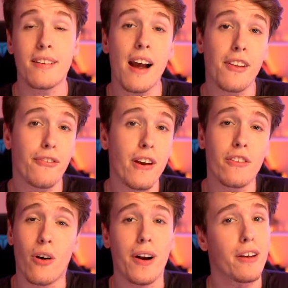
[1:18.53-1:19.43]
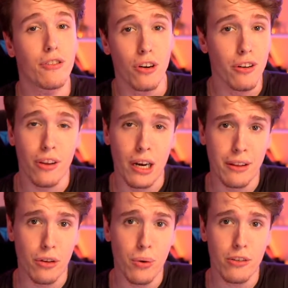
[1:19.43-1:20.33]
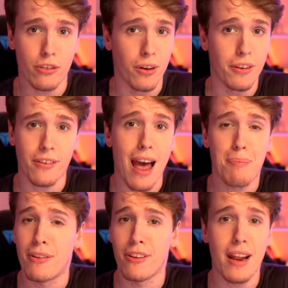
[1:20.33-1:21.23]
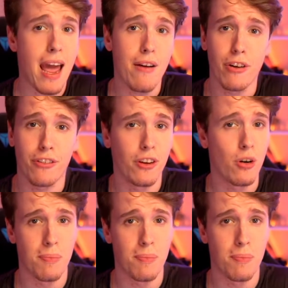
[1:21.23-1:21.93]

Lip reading: kind of things aren't exclusively to Twitch though, this happens in every single